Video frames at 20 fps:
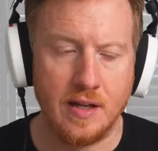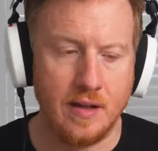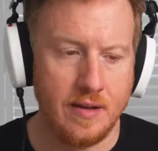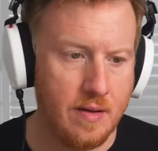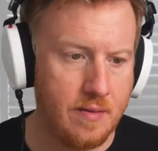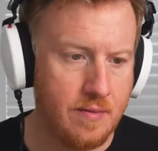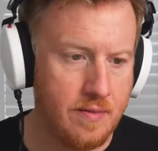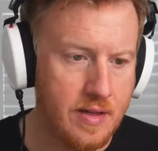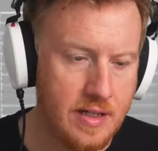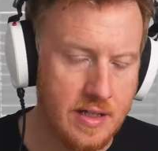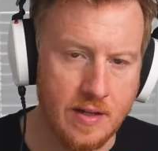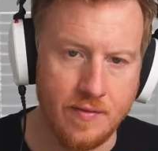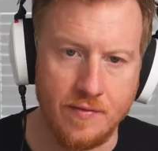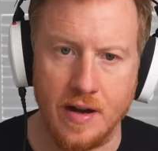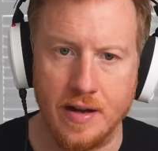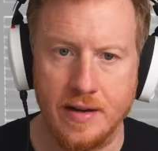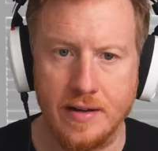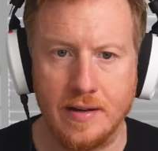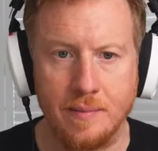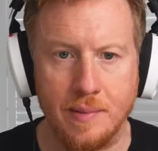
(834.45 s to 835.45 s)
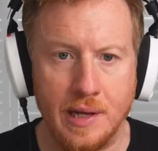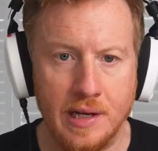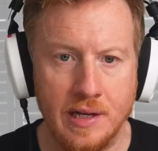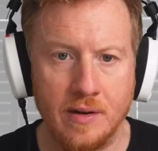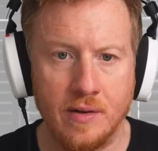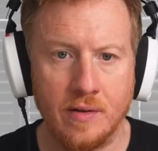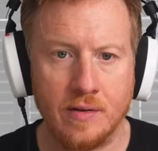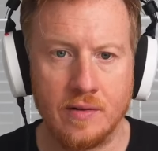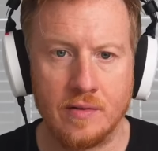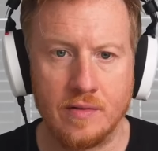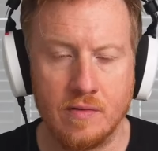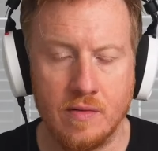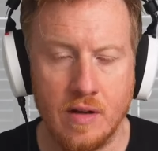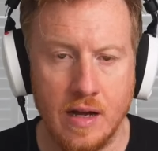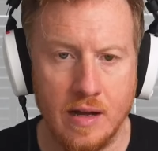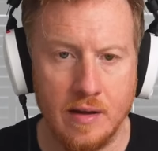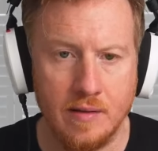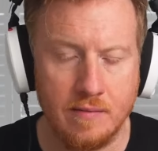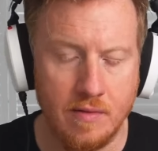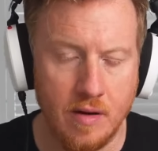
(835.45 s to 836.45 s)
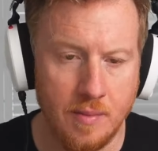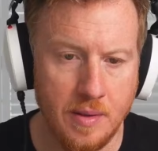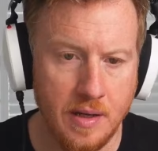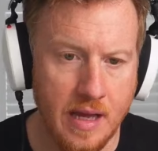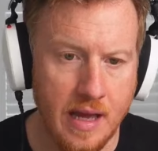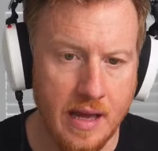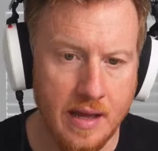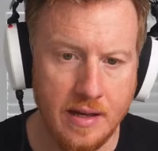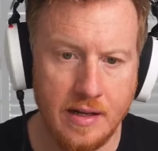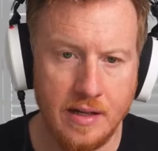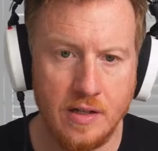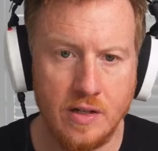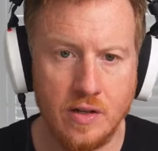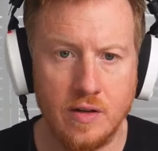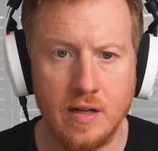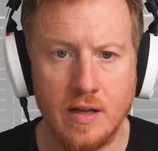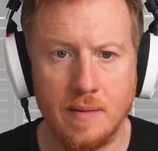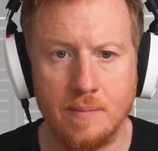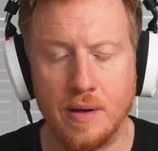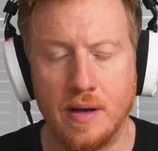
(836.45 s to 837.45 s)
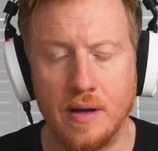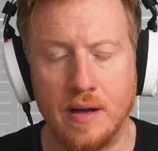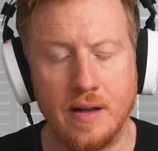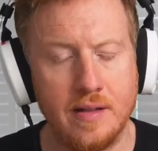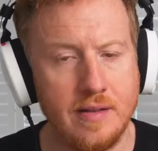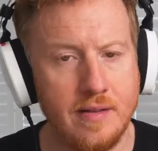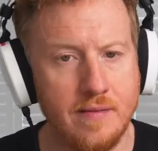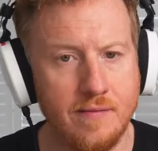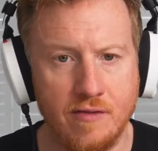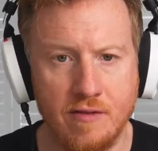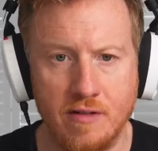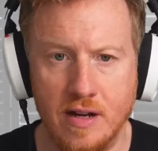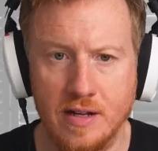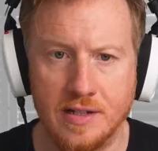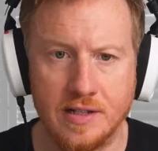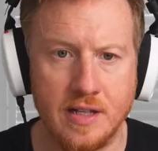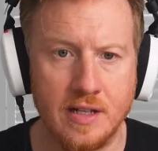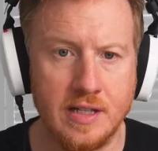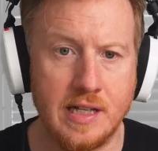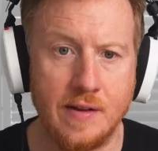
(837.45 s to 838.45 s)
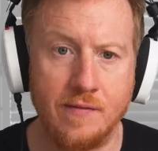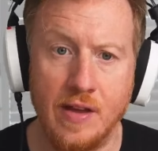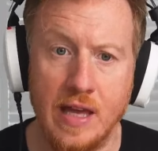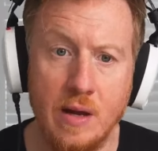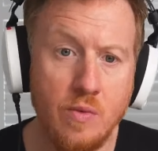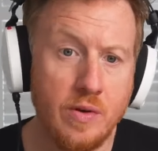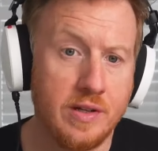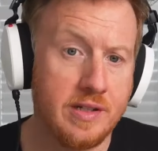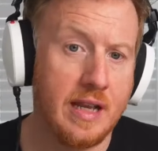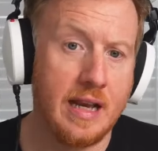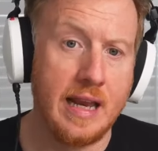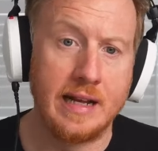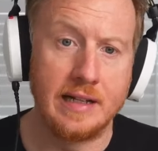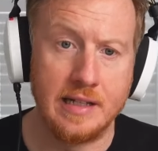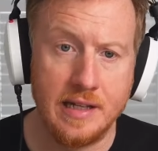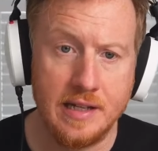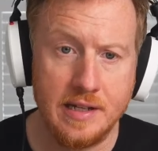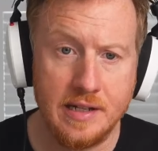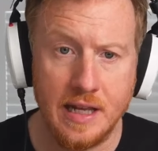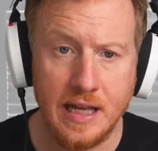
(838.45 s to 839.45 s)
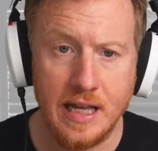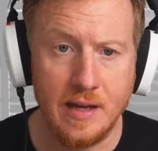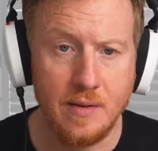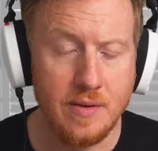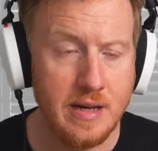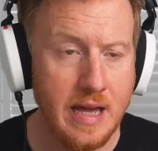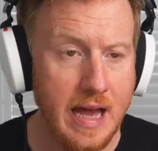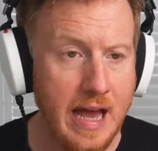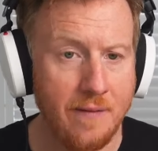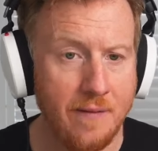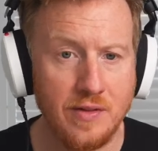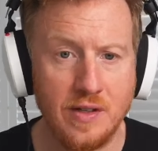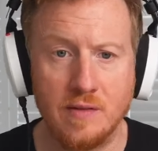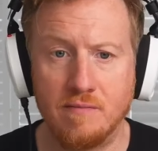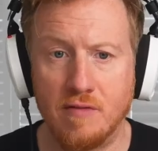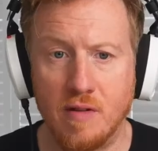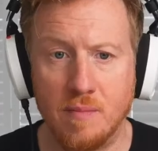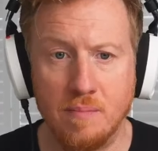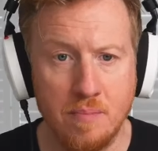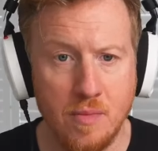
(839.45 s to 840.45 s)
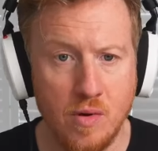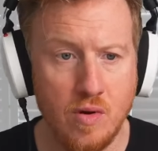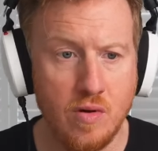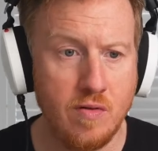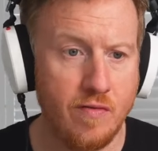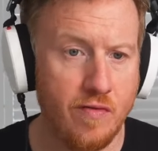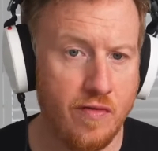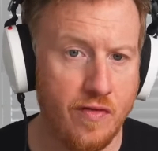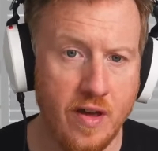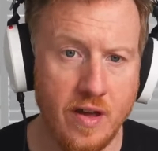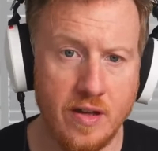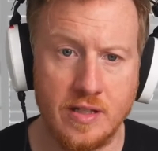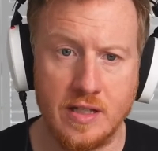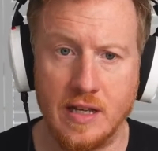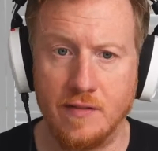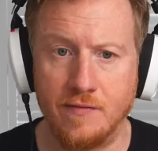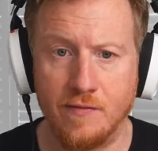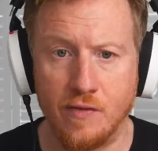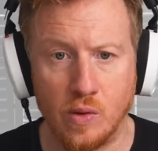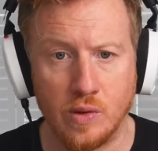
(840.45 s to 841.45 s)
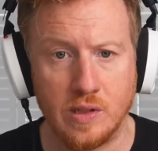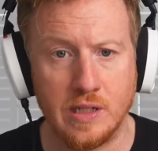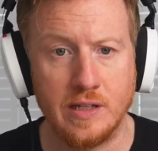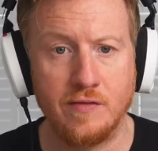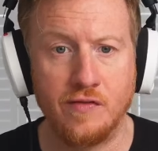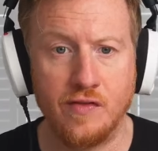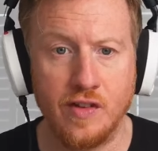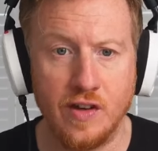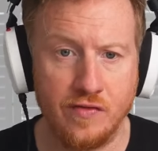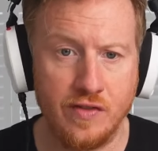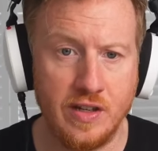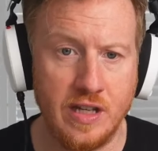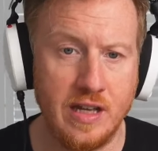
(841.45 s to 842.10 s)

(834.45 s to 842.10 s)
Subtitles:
I know there's divided opinion on Robert Kennedy Jr., but for instance, if he was elected, he would have to remove 30, 40, 50,